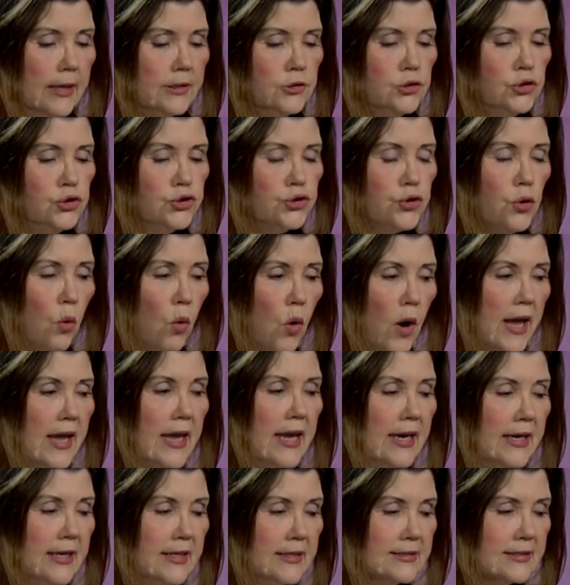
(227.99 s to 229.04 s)
Joy
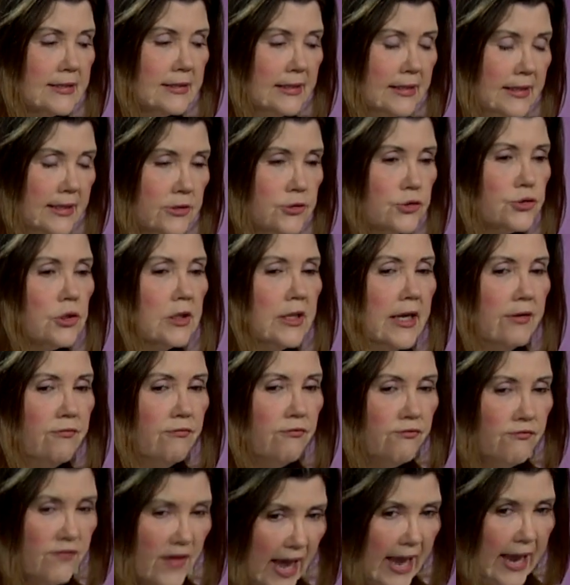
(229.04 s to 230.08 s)
is literally
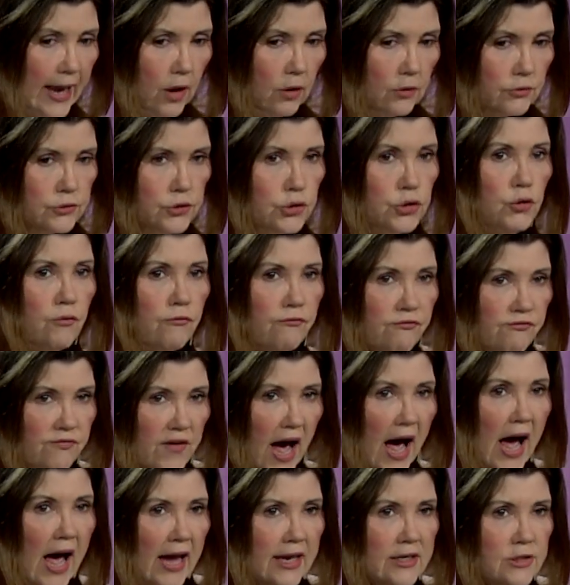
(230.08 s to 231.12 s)
found. You
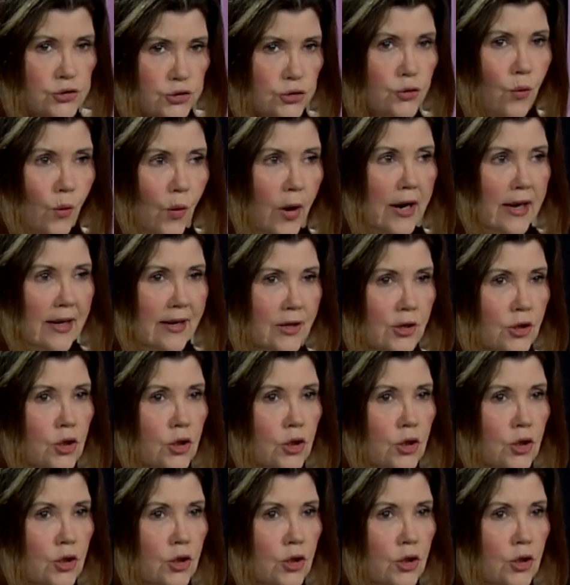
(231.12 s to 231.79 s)
find joy.